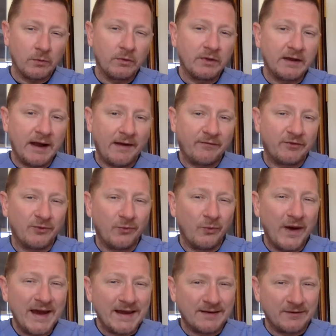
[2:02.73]
really have to
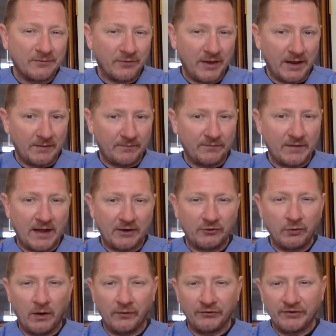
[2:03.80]
wait for that
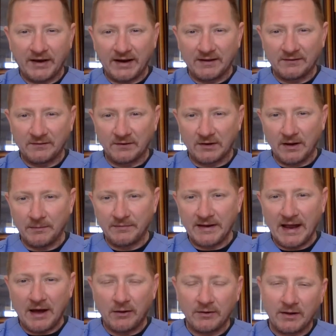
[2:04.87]
12 seconds to come
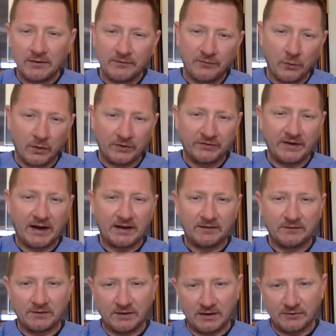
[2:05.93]
down and the 4 seconds
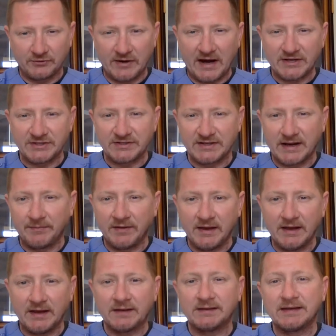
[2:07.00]
to contraction time to
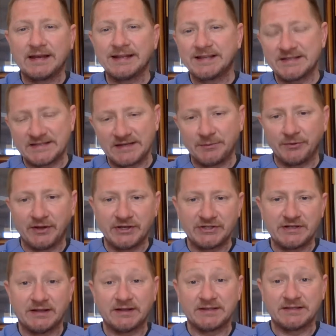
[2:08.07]
hit to get the
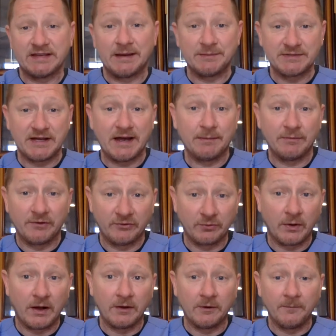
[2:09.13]
stimulation at the same time as the
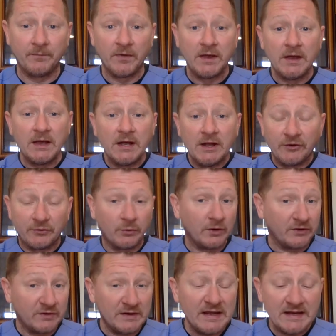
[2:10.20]
swallow. So
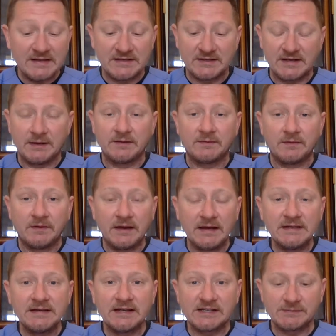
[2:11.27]
what's neat is
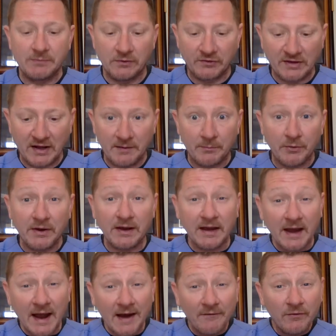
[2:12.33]
the ETS mode is kind of
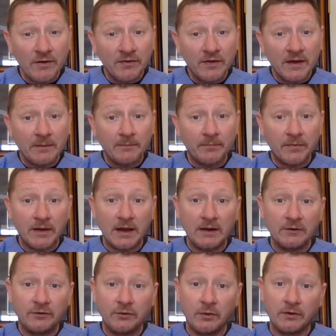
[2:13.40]
bringing everything
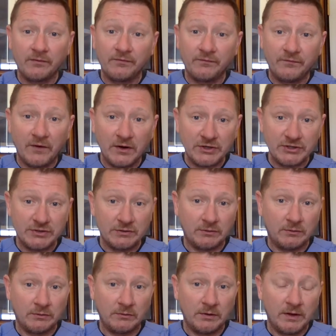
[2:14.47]
into a
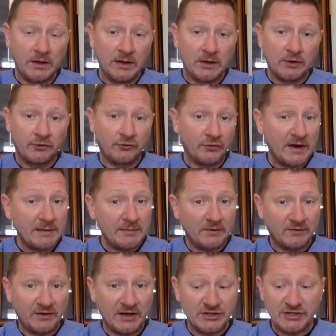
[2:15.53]
functional
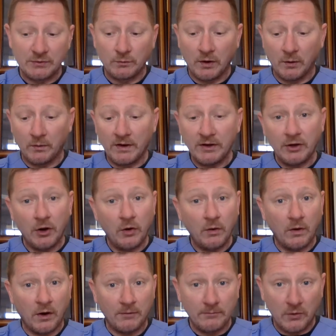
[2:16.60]
treatment session where we
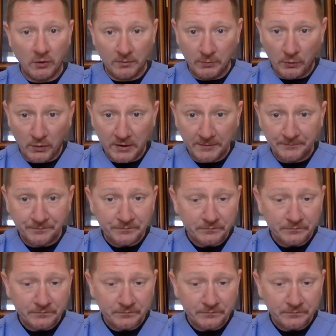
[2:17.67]
know our motor point.